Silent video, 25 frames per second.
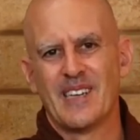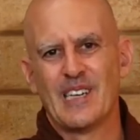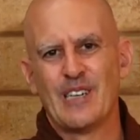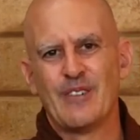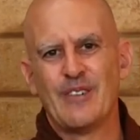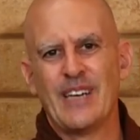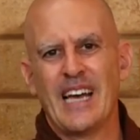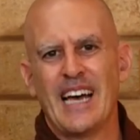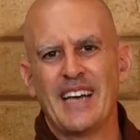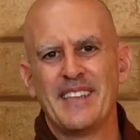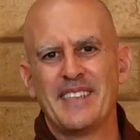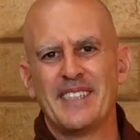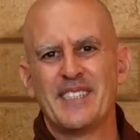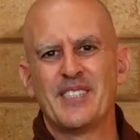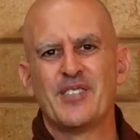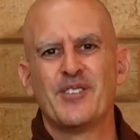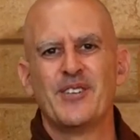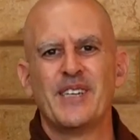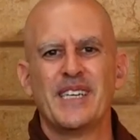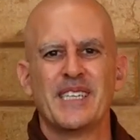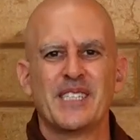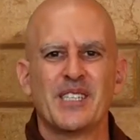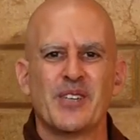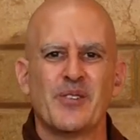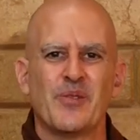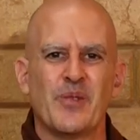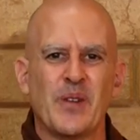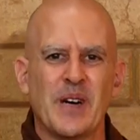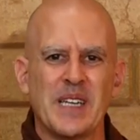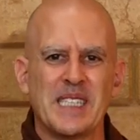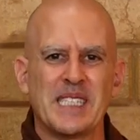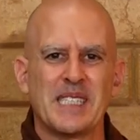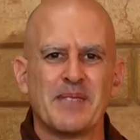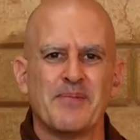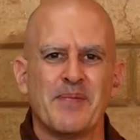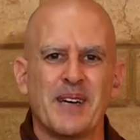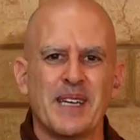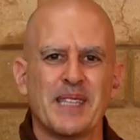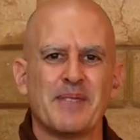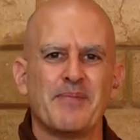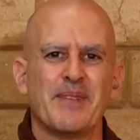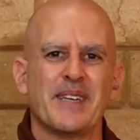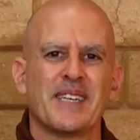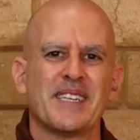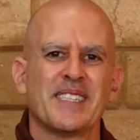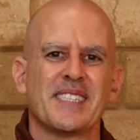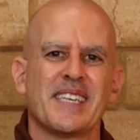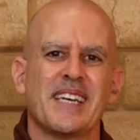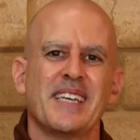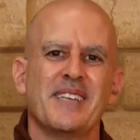We had this tradition once a month
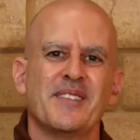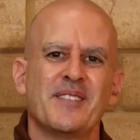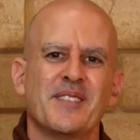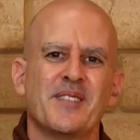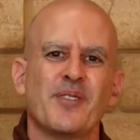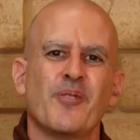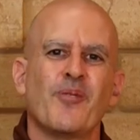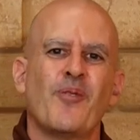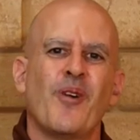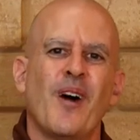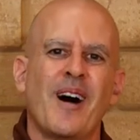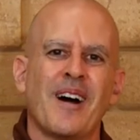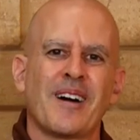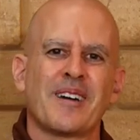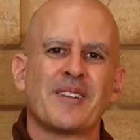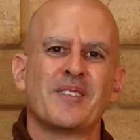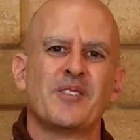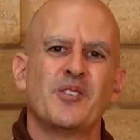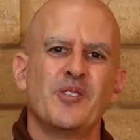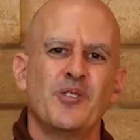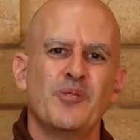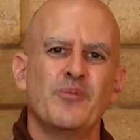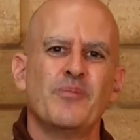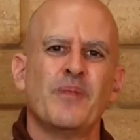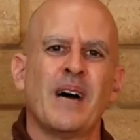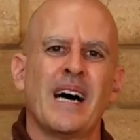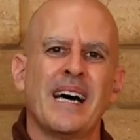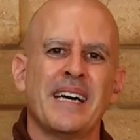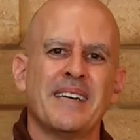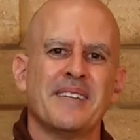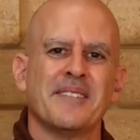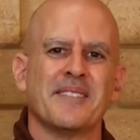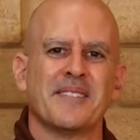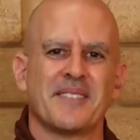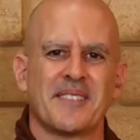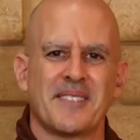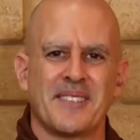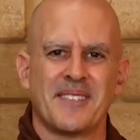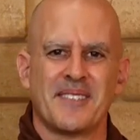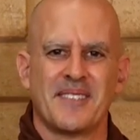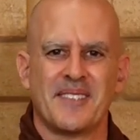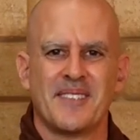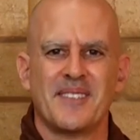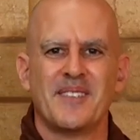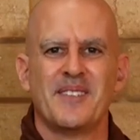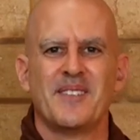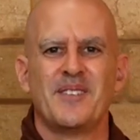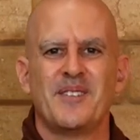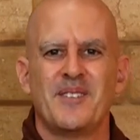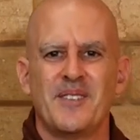because I used to walk 2 miles
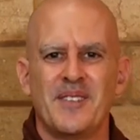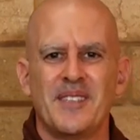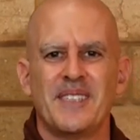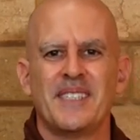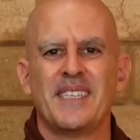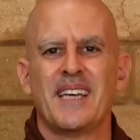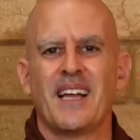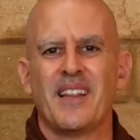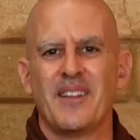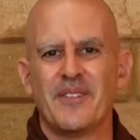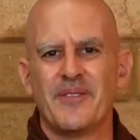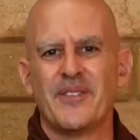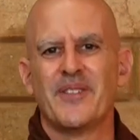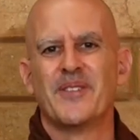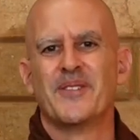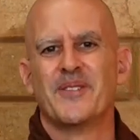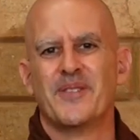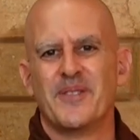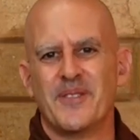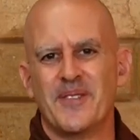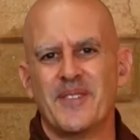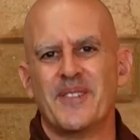to the telephone.